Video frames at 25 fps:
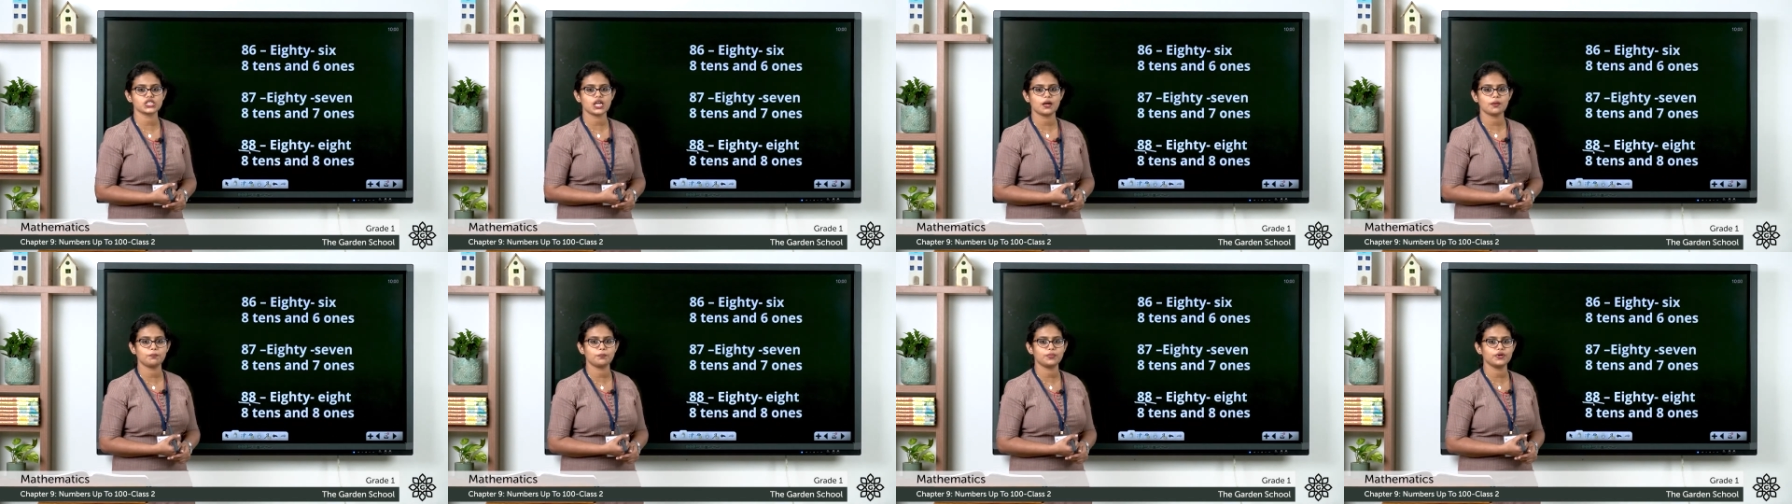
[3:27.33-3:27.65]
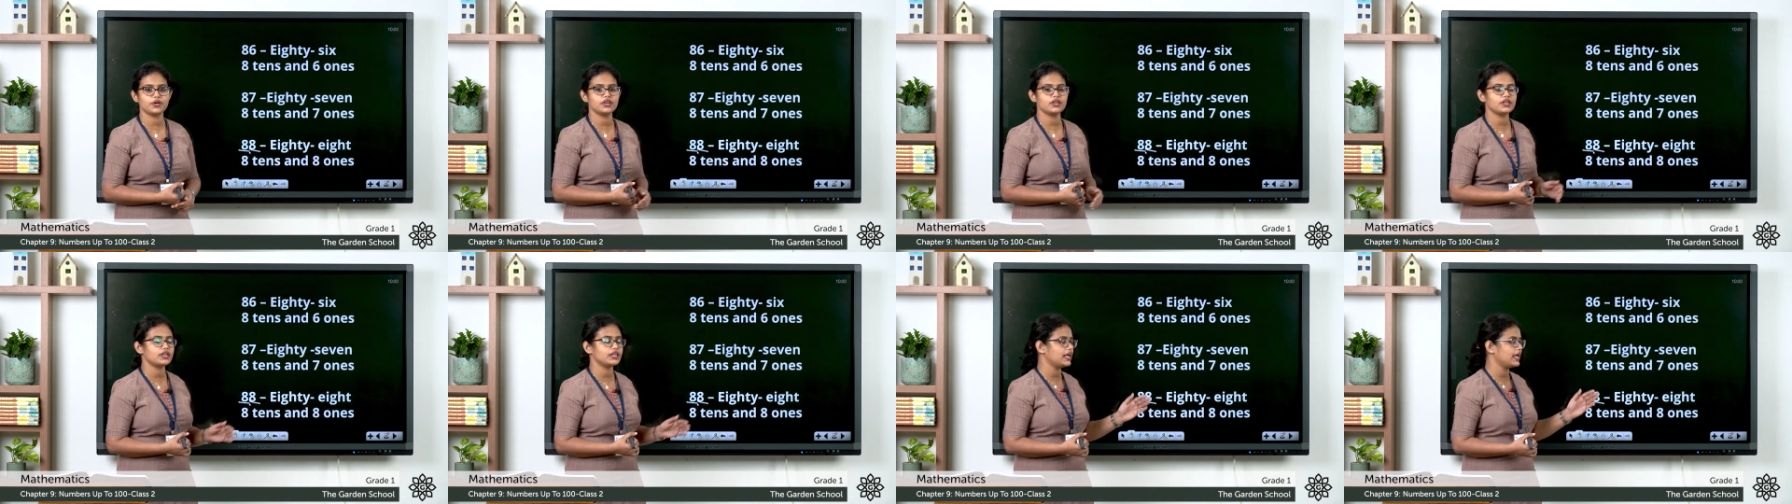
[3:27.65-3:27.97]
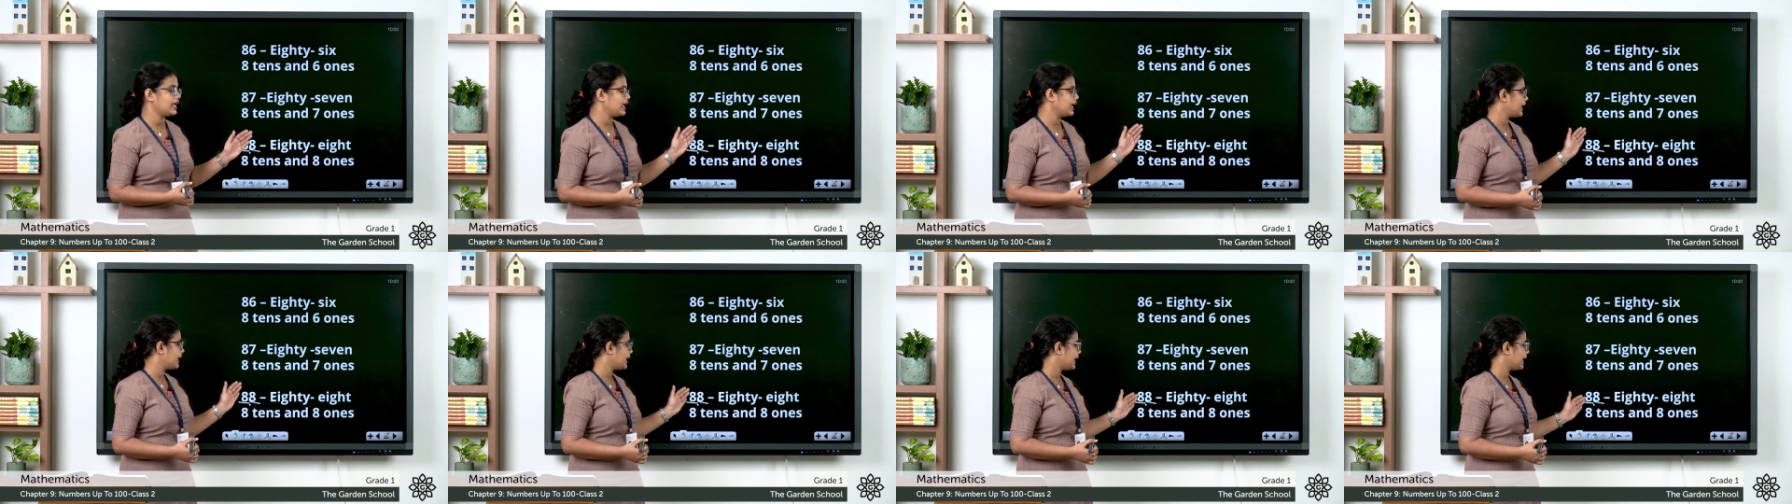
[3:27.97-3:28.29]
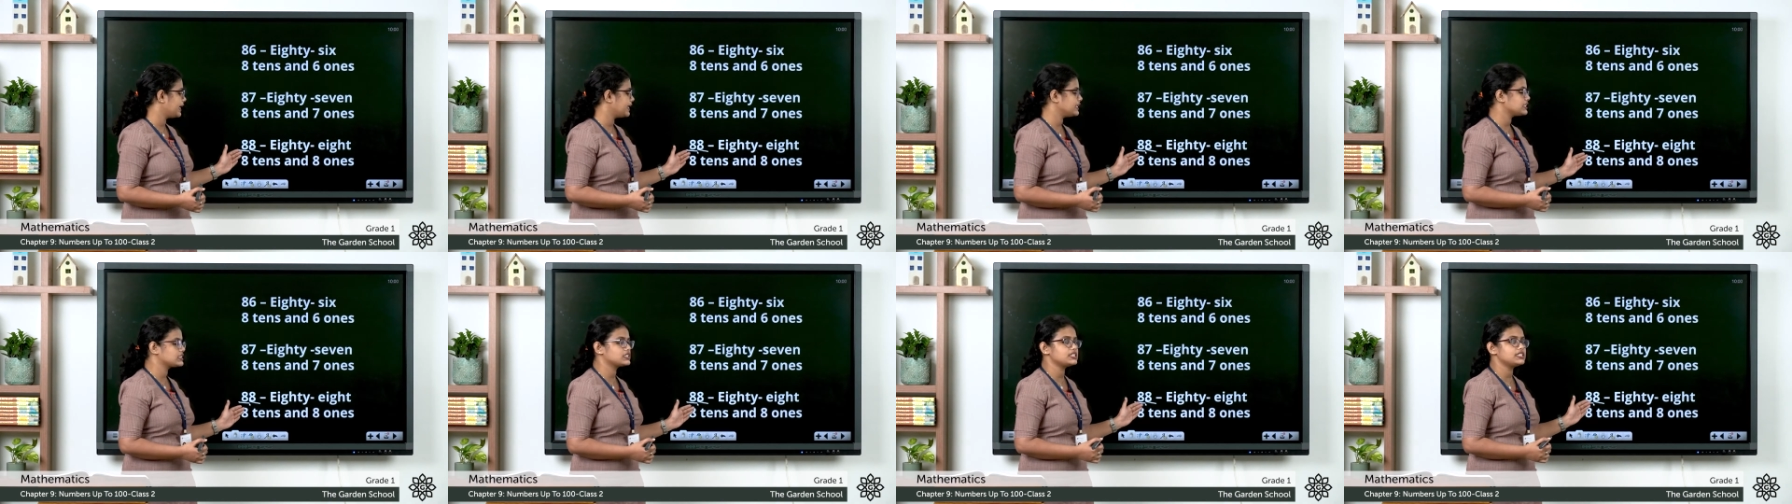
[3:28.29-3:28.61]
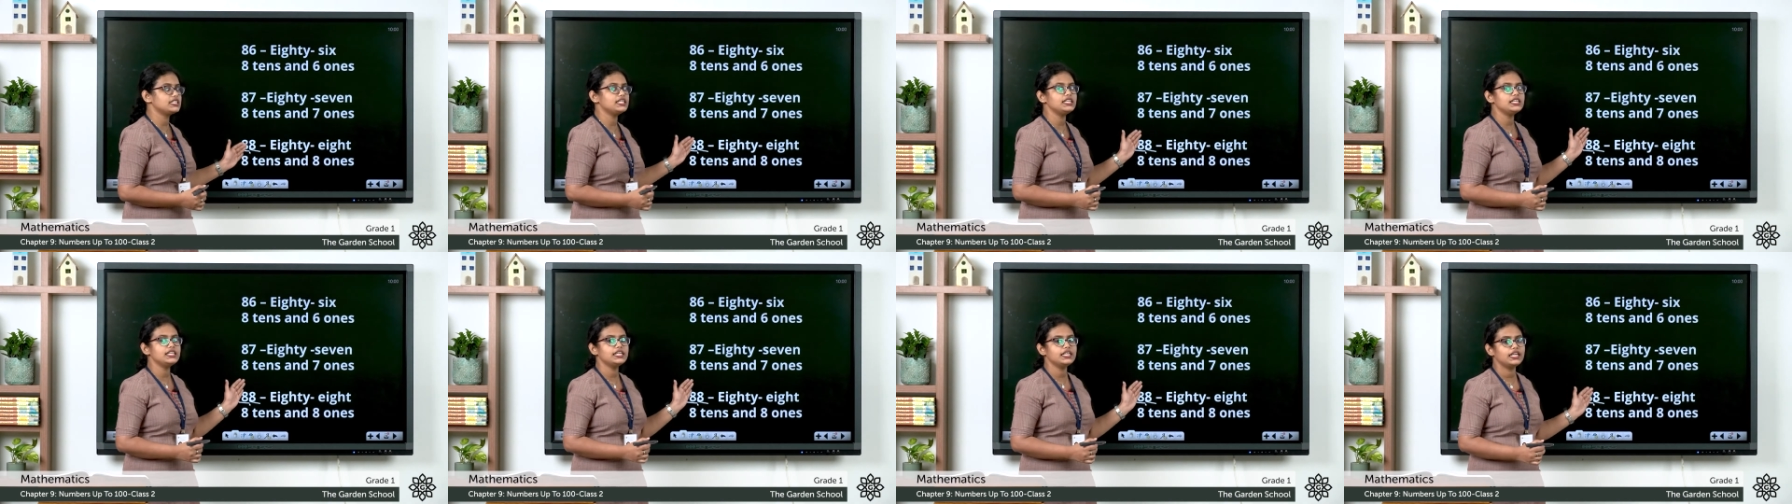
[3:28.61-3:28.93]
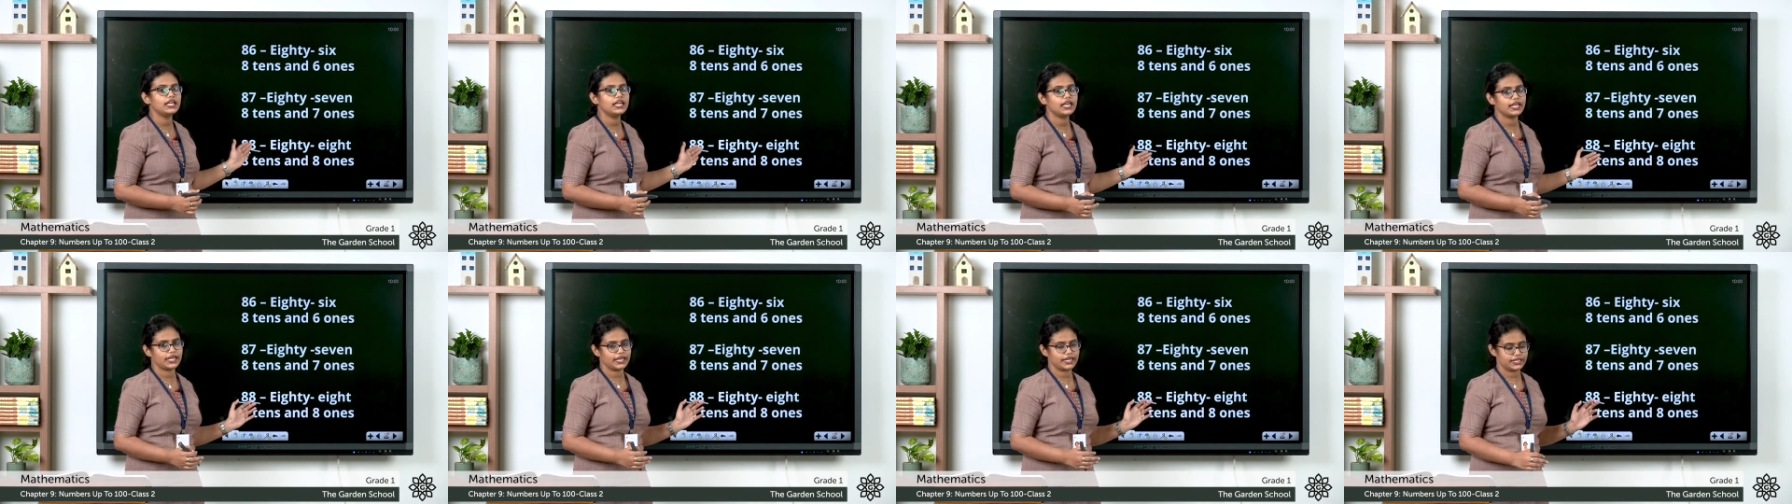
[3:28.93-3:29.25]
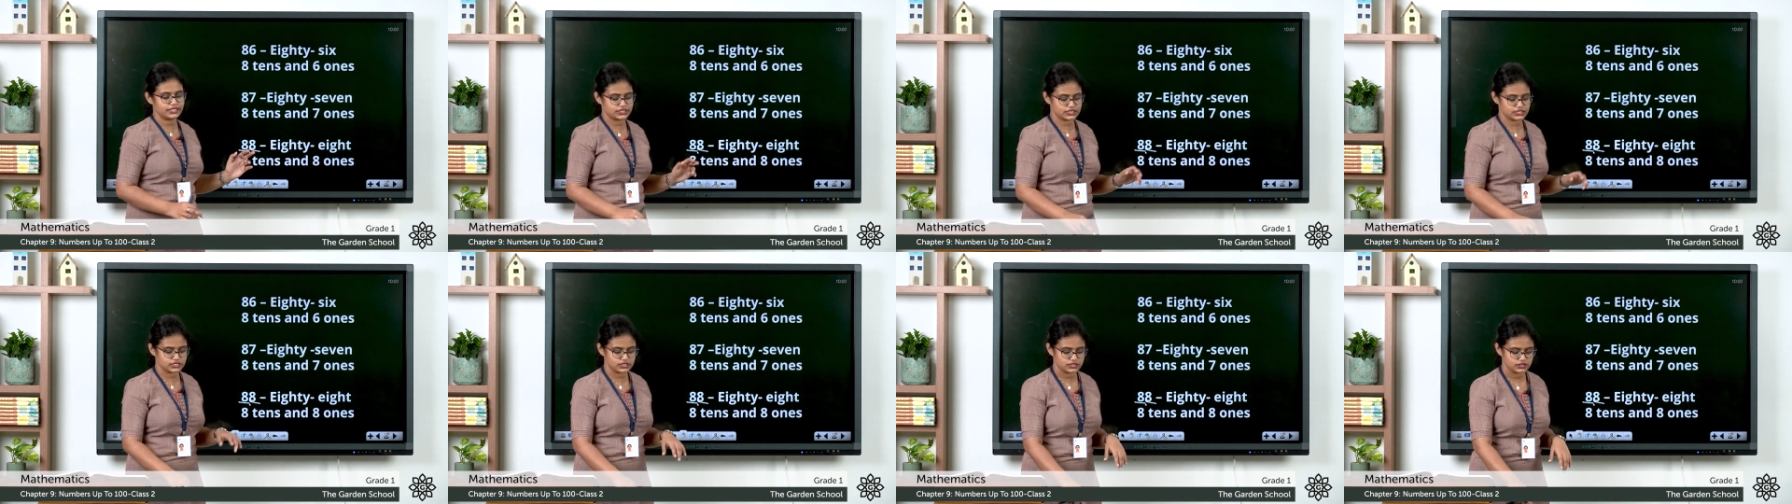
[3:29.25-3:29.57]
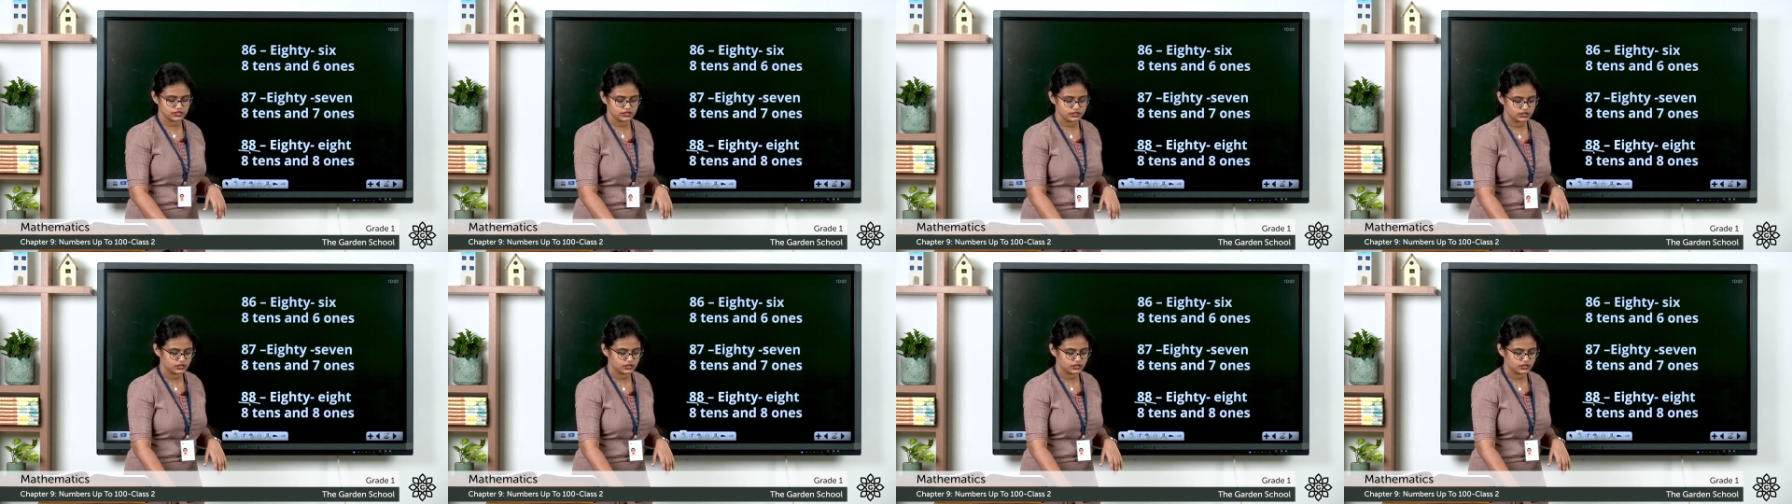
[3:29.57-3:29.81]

number? 88.